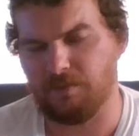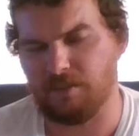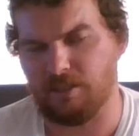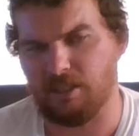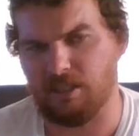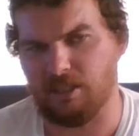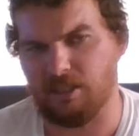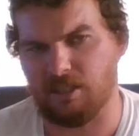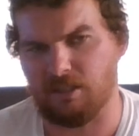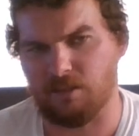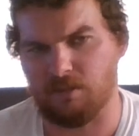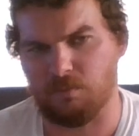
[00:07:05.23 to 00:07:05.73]

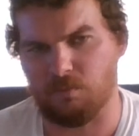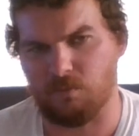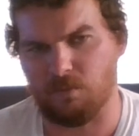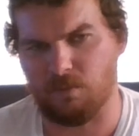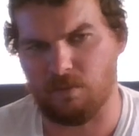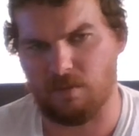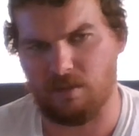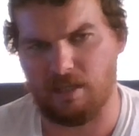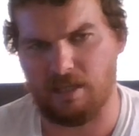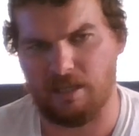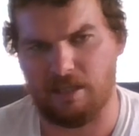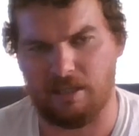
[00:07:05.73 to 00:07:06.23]
in a
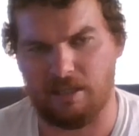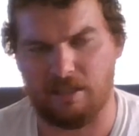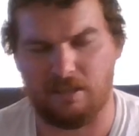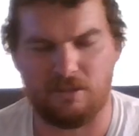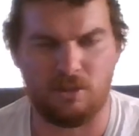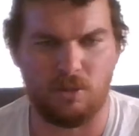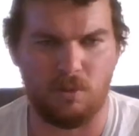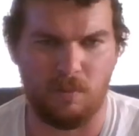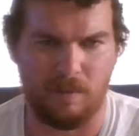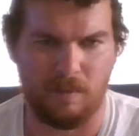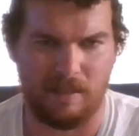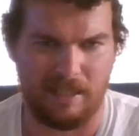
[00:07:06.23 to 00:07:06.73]
in,
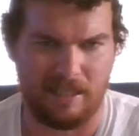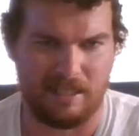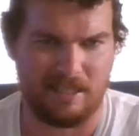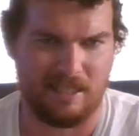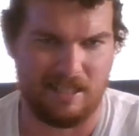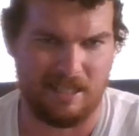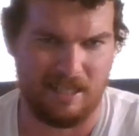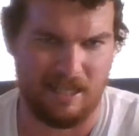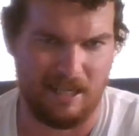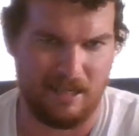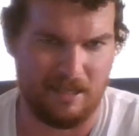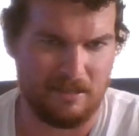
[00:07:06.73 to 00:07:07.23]
to an
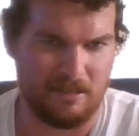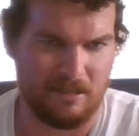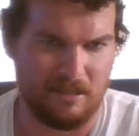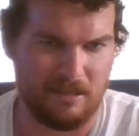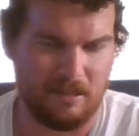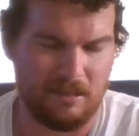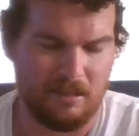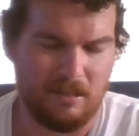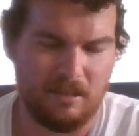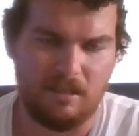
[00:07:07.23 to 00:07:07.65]
extent,